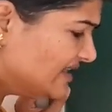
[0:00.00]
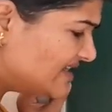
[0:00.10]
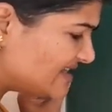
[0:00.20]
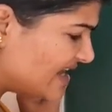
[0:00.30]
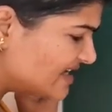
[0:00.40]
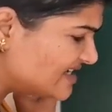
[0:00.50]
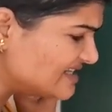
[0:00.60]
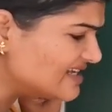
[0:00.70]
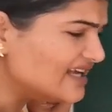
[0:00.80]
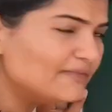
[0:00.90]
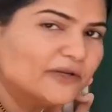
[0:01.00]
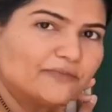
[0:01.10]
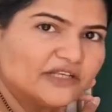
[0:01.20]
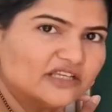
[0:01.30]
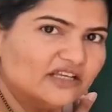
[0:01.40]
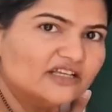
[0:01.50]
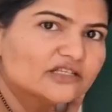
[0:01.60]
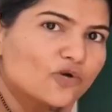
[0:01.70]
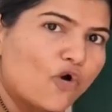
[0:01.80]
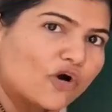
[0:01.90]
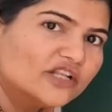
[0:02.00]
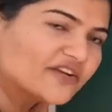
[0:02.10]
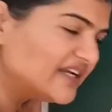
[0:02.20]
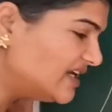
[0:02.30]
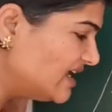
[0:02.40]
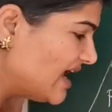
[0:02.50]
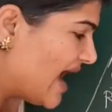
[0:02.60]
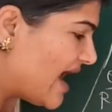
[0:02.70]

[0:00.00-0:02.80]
this AgCl PPT is already